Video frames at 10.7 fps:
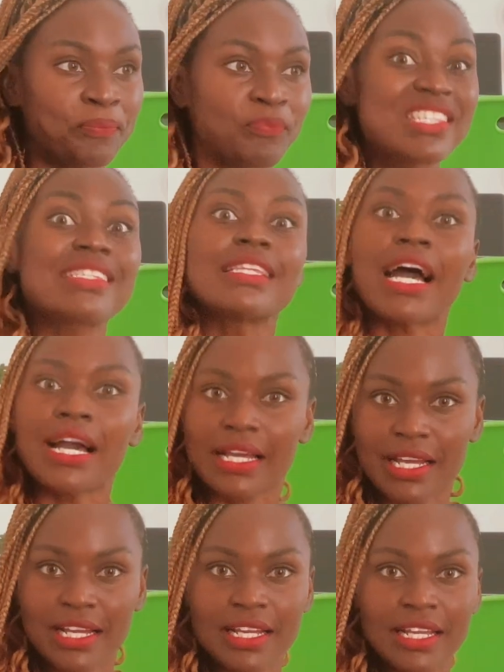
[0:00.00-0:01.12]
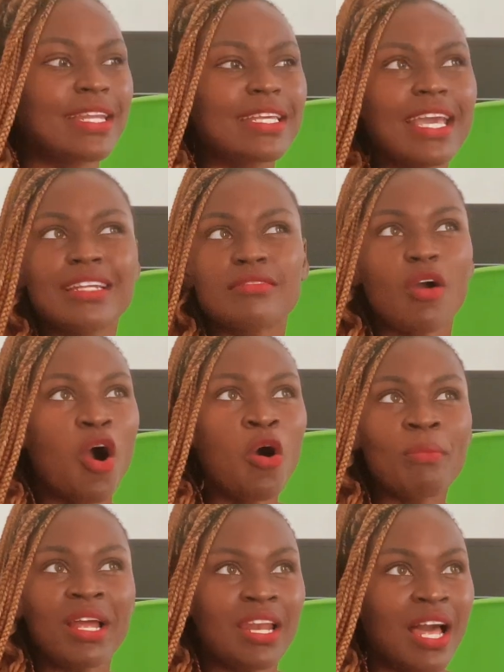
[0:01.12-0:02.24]
snack. Again, all
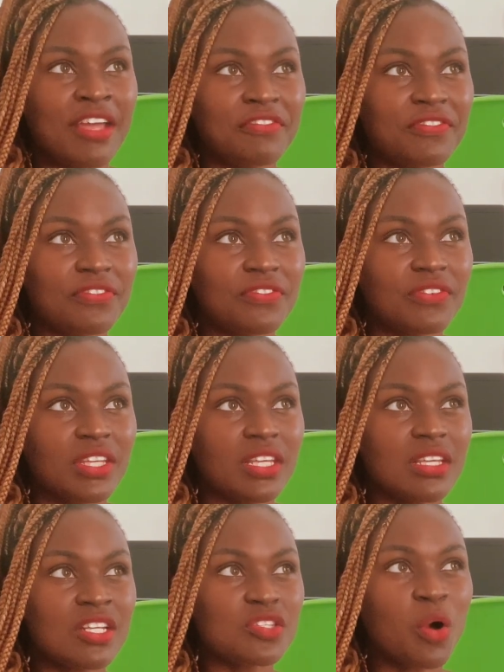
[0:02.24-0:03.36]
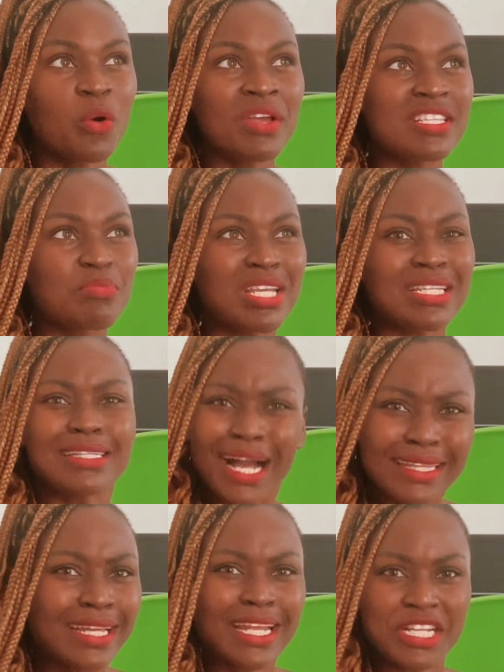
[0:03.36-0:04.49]
my life it's always been
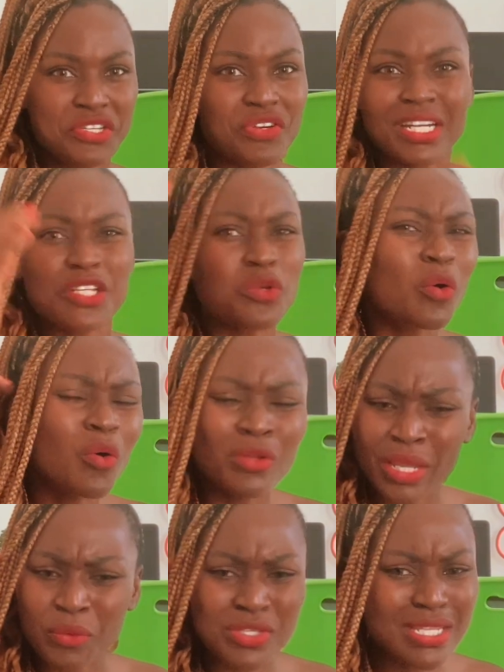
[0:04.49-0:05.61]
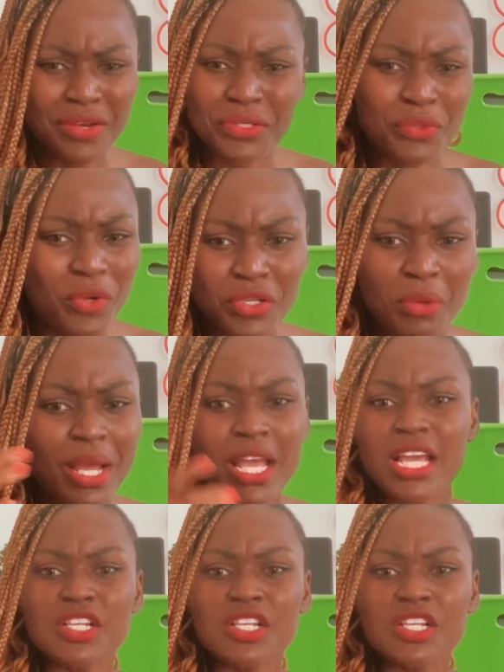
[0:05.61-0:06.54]
Ghana, Nigeria. That's all I was hearing growing up.